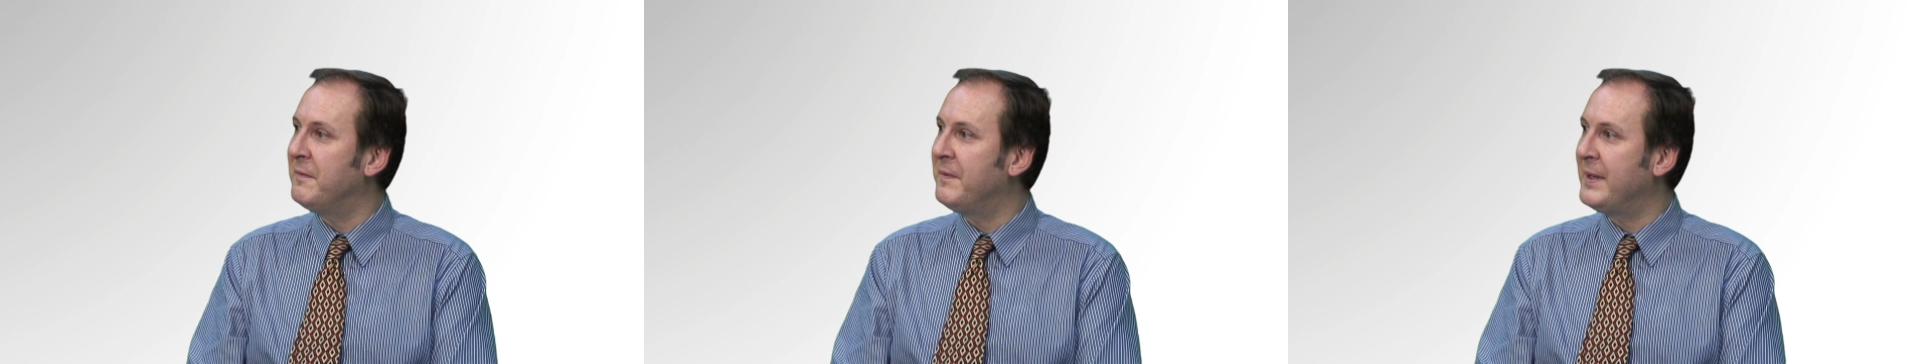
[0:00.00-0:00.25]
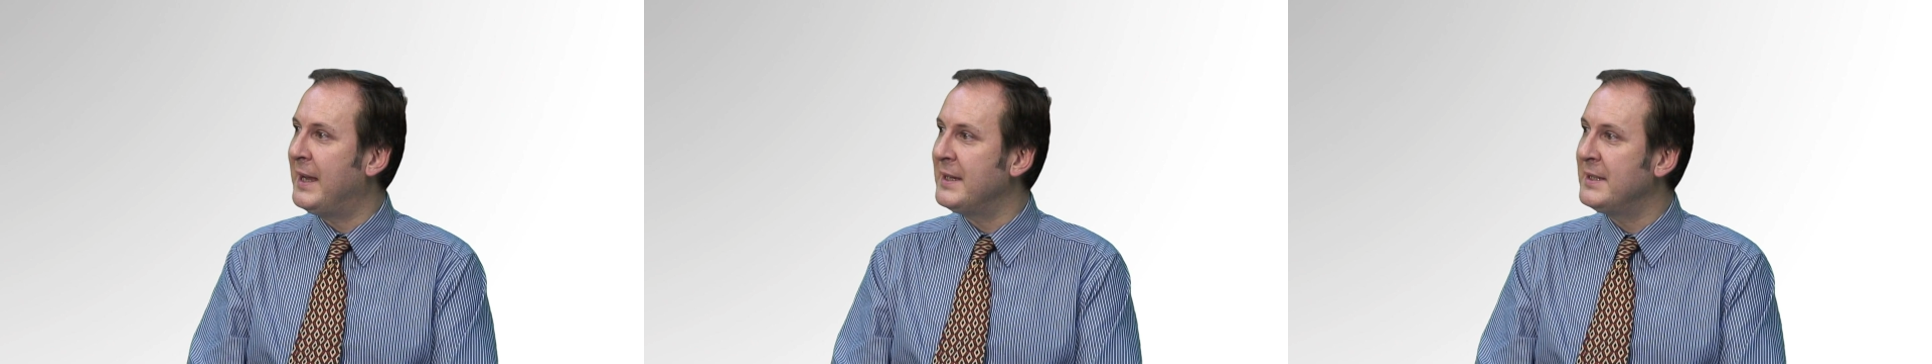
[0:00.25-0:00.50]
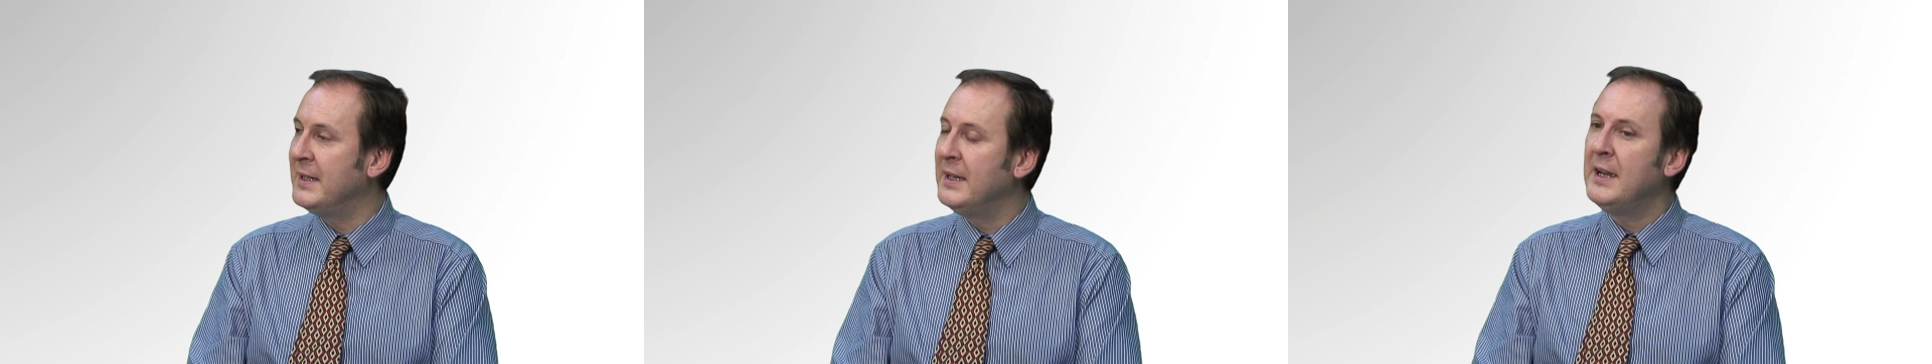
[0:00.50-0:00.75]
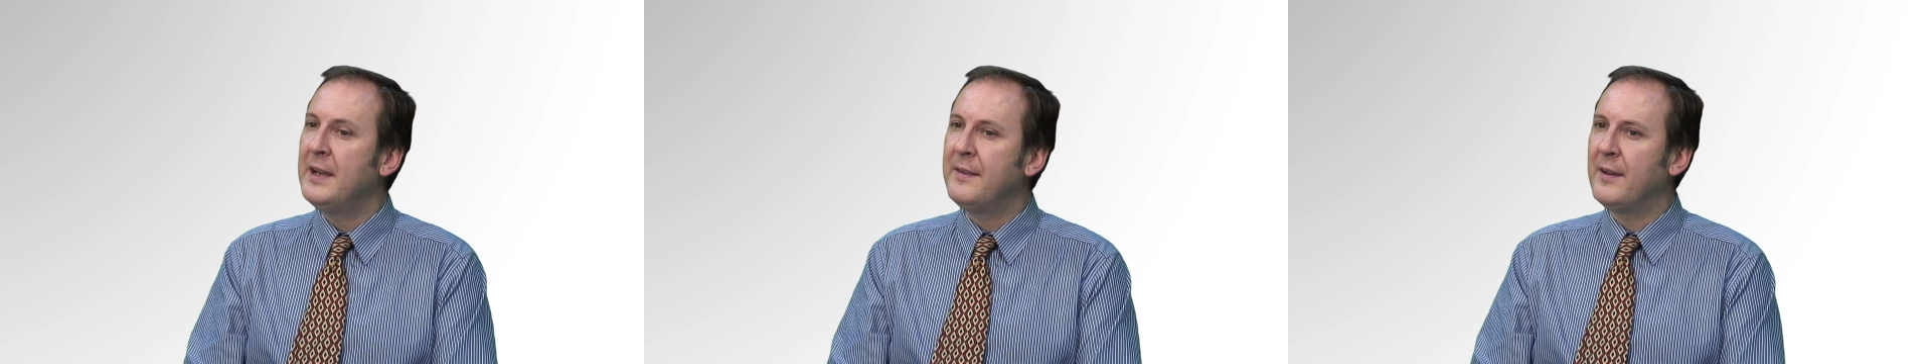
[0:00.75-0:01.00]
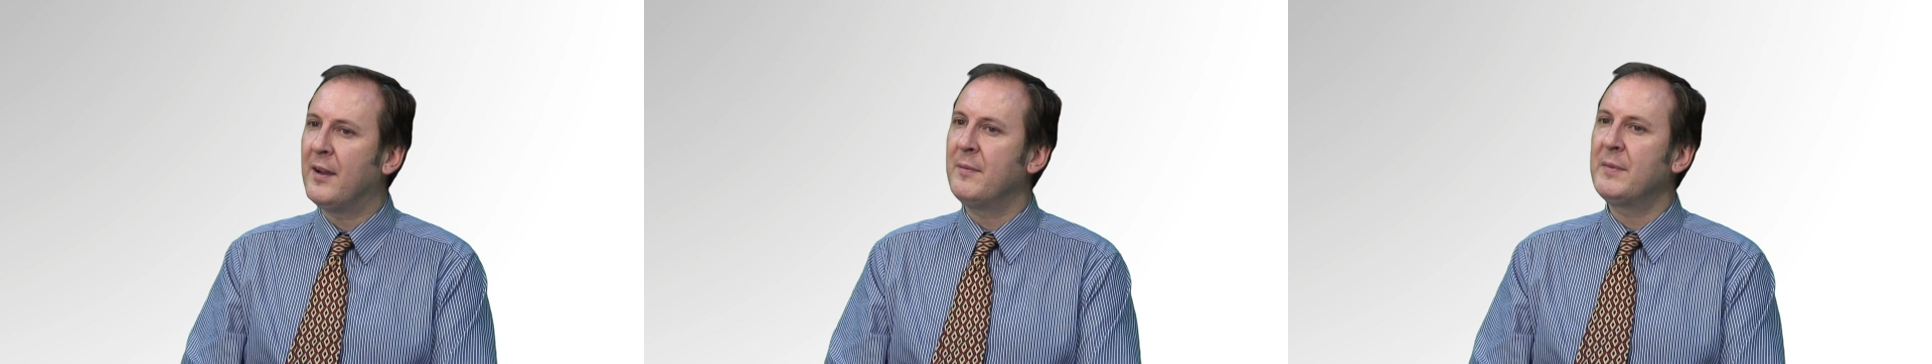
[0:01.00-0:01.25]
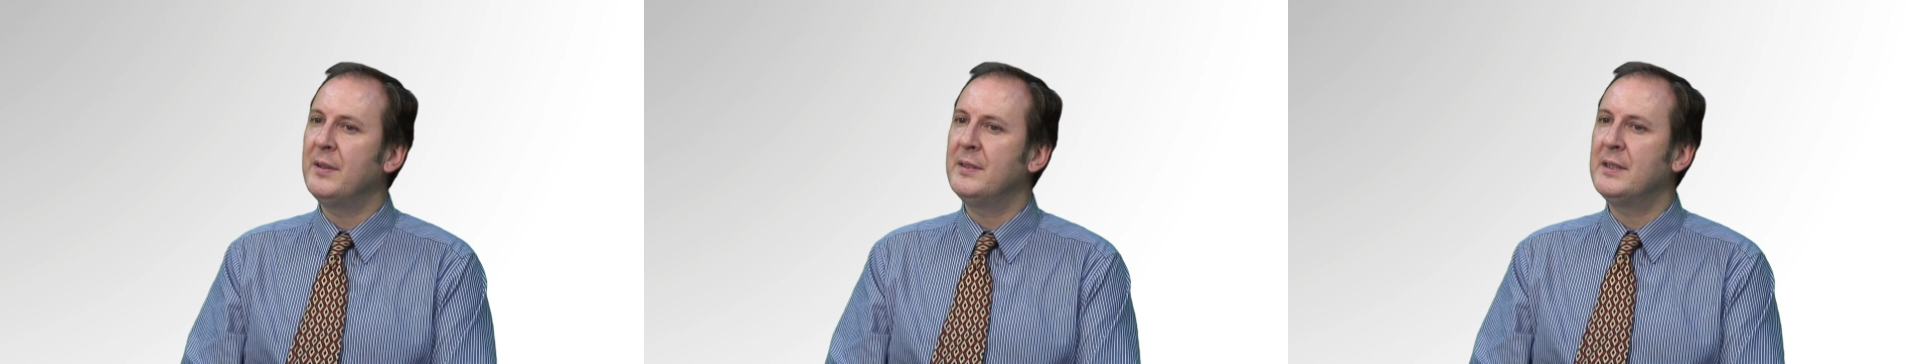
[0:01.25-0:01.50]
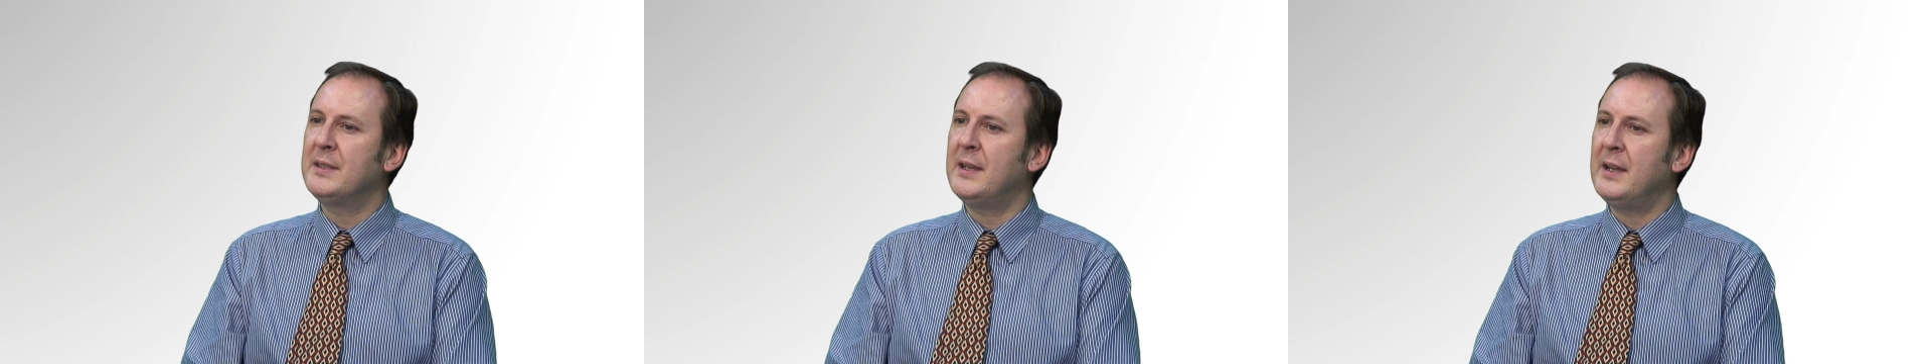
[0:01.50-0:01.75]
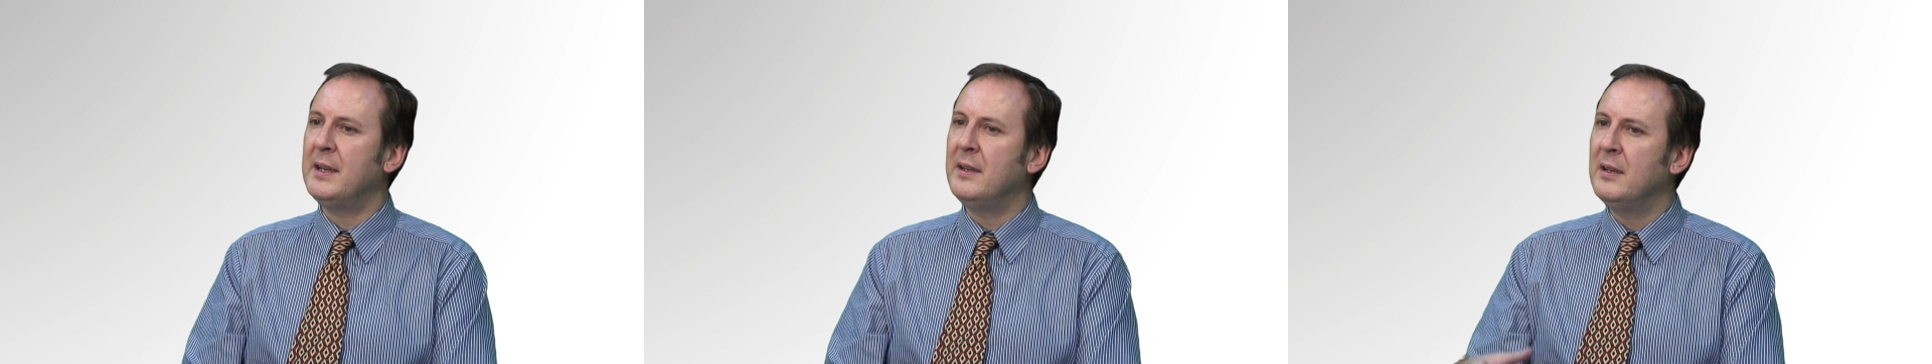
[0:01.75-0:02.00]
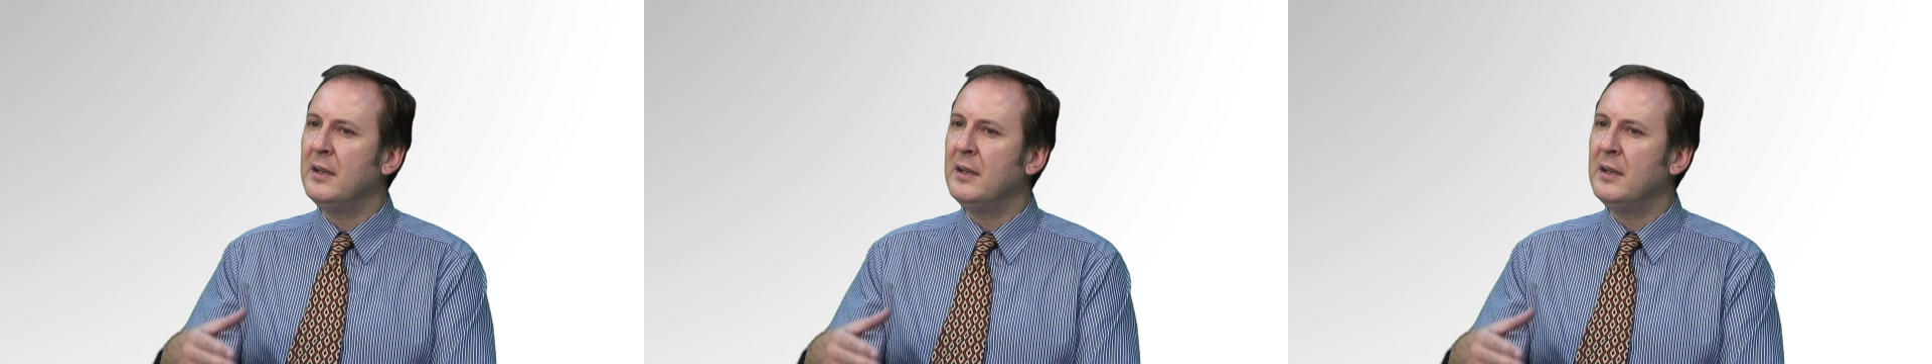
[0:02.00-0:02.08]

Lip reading: for that, then I'm going to say,